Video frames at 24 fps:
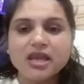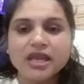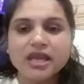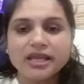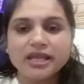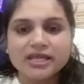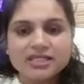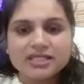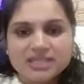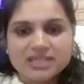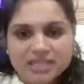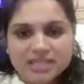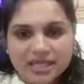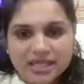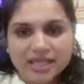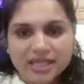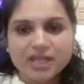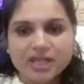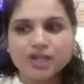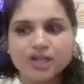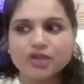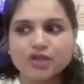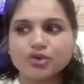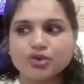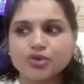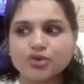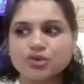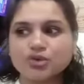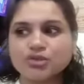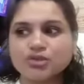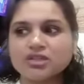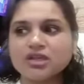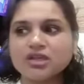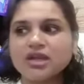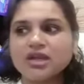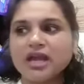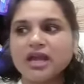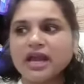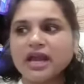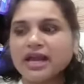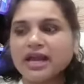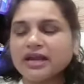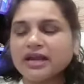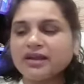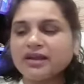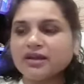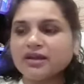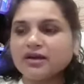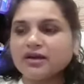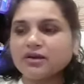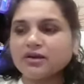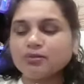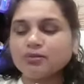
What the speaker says: in a single dose and